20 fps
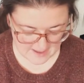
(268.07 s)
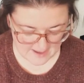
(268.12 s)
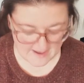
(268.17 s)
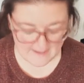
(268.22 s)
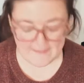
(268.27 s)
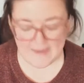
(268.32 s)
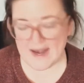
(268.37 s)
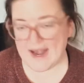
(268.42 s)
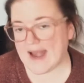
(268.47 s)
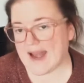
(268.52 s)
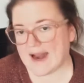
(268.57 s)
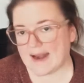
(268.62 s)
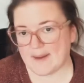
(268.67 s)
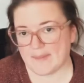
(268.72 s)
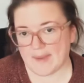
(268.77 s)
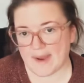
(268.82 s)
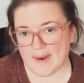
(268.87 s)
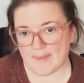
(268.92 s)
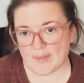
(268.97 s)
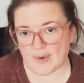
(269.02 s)
a banana
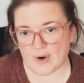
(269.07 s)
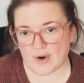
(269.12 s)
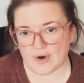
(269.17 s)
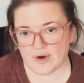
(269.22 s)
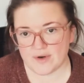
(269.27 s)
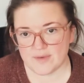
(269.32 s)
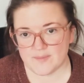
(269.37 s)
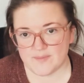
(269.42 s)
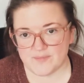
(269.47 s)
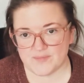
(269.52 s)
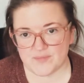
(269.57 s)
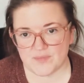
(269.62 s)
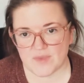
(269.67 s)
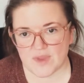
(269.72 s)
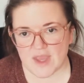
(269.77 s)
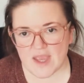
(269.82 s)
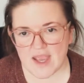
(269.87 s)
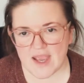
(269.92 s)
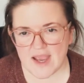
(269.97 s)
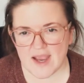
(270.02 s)
pepper,
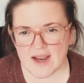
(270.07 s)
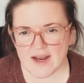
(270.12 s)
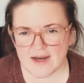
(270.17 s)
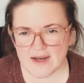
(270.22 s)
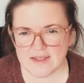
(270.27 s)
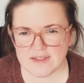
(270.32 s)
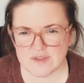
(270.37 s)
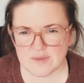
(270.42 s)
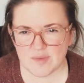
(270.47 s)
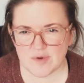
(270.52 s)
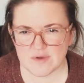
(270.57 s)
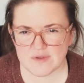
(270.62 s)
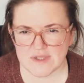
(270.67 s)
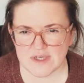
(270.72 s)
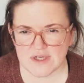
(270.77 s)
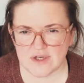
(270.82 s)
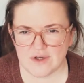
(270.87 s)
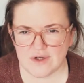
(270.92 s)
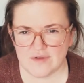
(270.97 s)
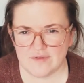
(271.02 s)
and I suppose I
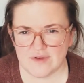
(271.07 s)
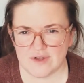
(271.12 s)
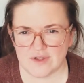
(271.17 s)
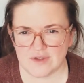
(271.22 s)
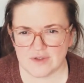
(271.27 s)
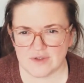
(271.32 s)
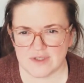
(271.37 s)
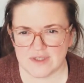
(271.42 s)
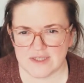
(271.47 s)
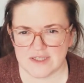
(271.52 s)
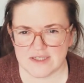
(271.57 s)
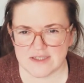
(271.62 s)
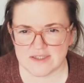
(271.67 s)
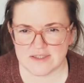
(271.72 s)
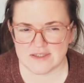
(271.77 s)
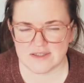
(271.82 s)
could have included this